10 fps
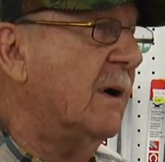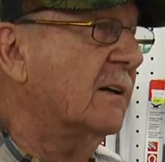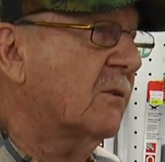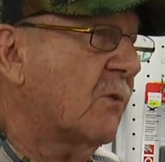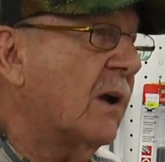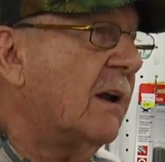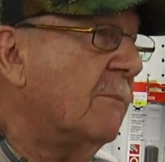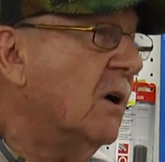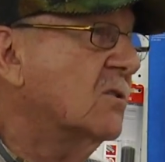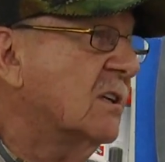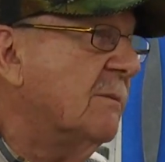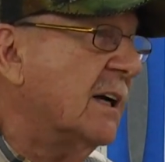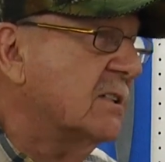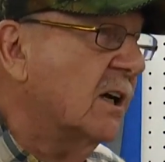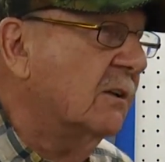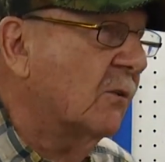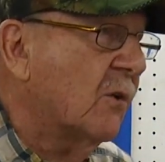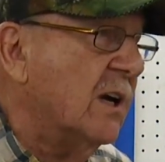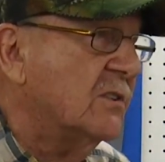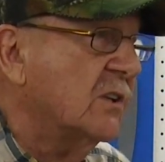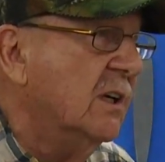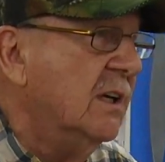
I credit mostly my son, Chris,